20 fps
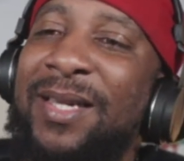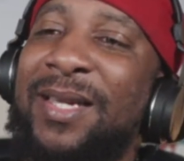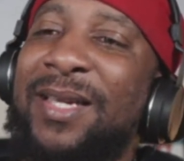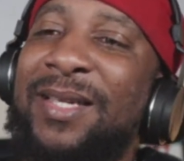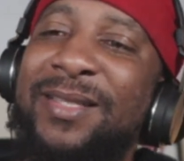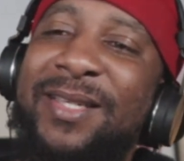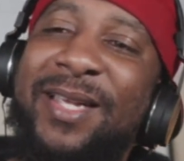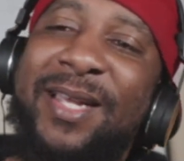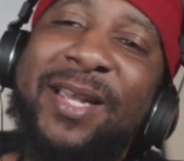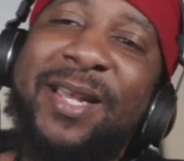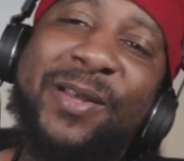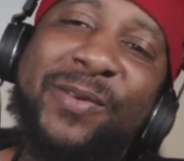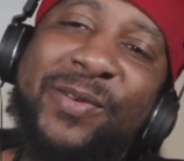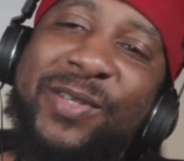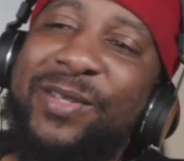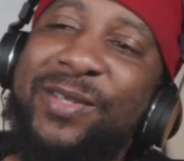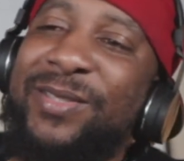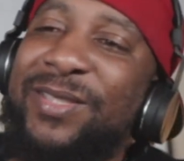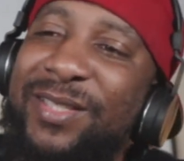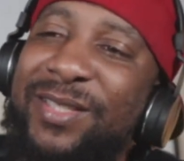And then we
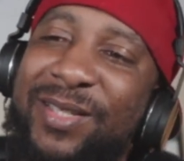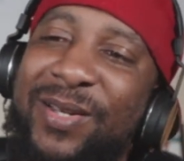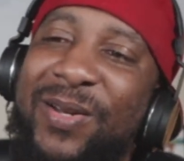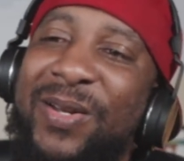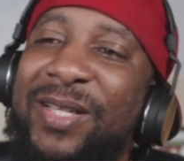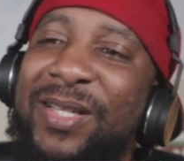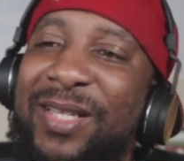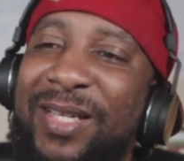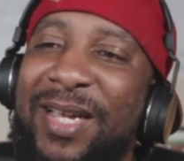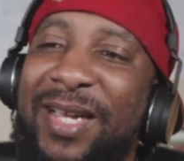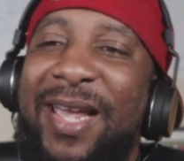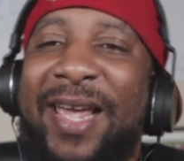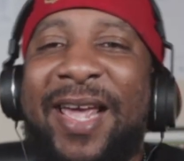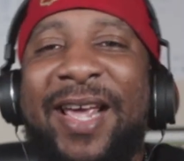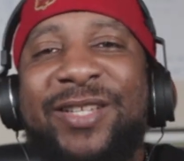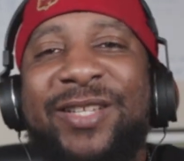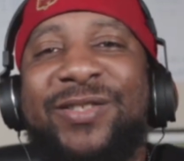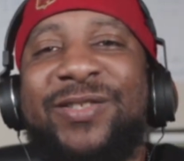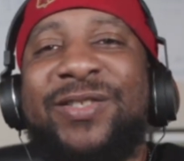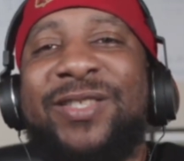used to throw a little
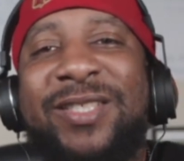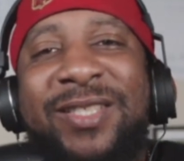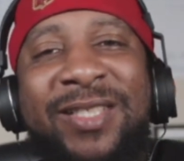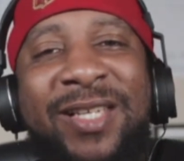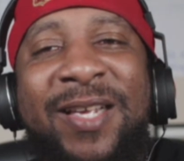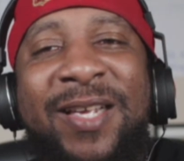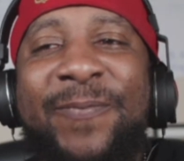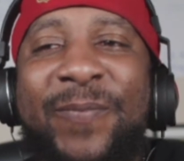extras,